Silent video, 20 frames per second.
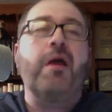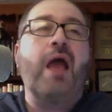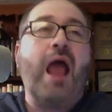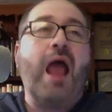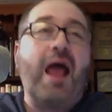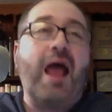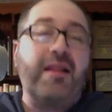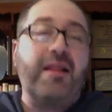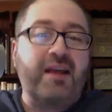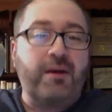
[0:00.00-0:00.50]

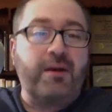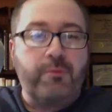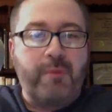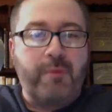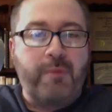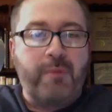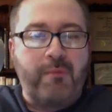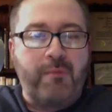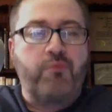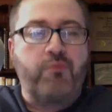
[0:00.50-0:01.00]
and you got to
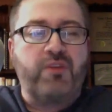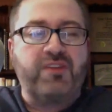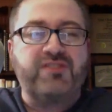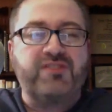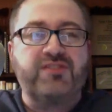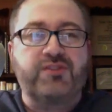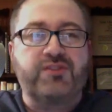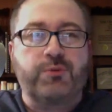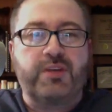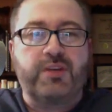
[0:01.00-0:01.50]
remember, this
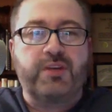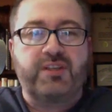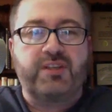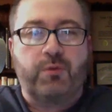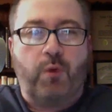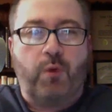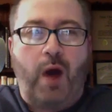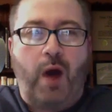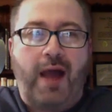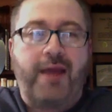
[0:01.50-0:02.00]
is the
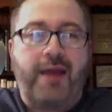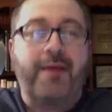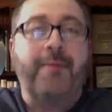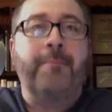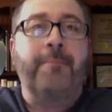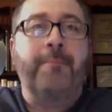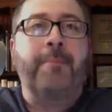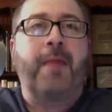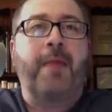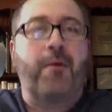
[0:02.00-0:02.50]
reason why.
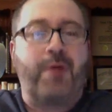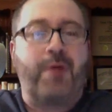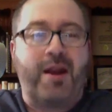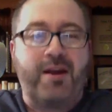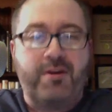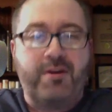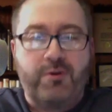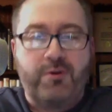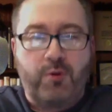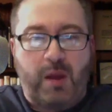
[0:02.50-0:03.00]
I
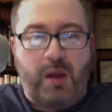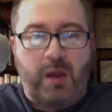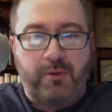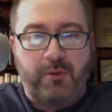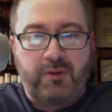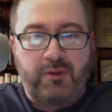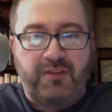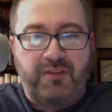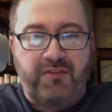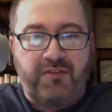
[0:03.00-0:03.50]
ran into a
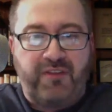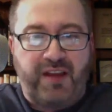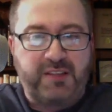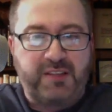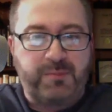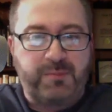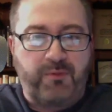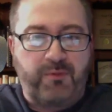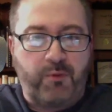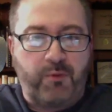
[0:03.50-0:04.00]
couple Leaf
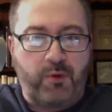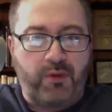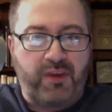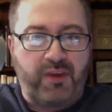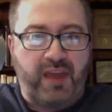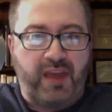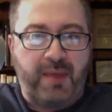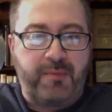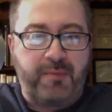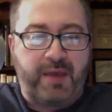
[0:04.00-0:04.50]
fans before the
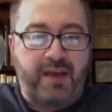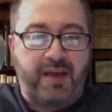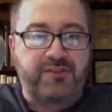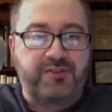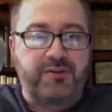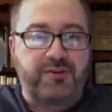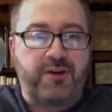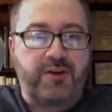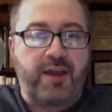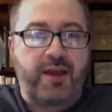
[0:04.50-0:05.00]
game
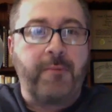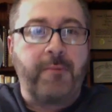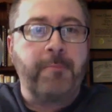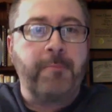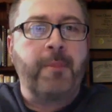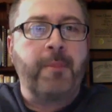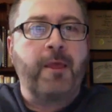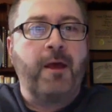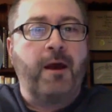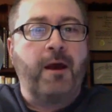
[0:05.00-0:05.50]
yesterday.
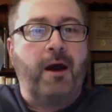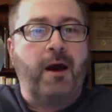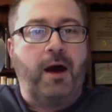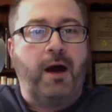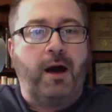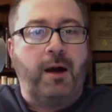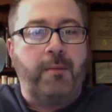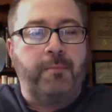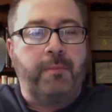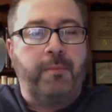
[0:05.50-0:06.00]

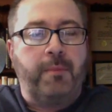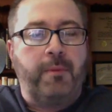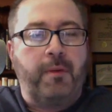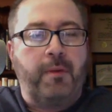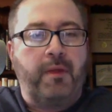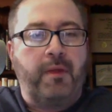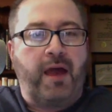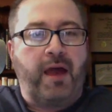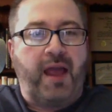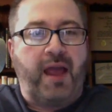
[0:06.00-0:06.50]

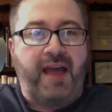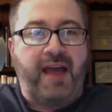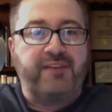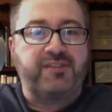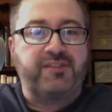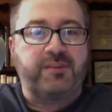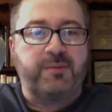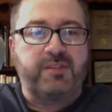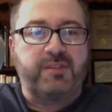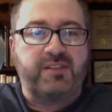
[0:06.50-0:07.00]
I
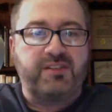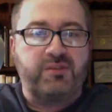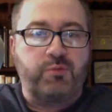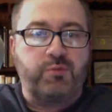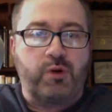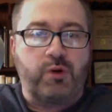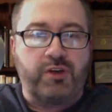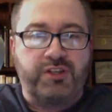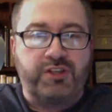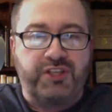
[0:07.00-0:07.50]
asked them, I says,
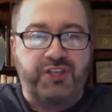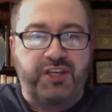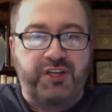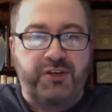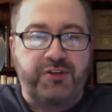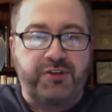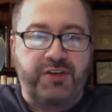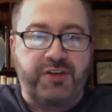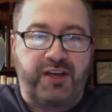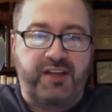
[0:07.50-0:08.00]
where did you get
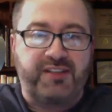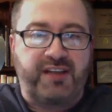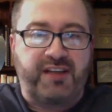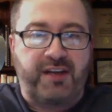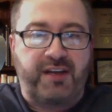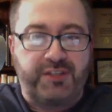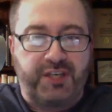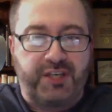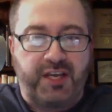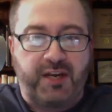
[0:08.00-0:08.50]
your tickets?
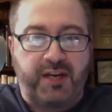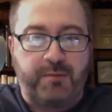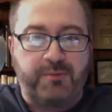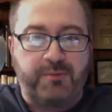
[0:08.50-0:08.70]
How did you get them?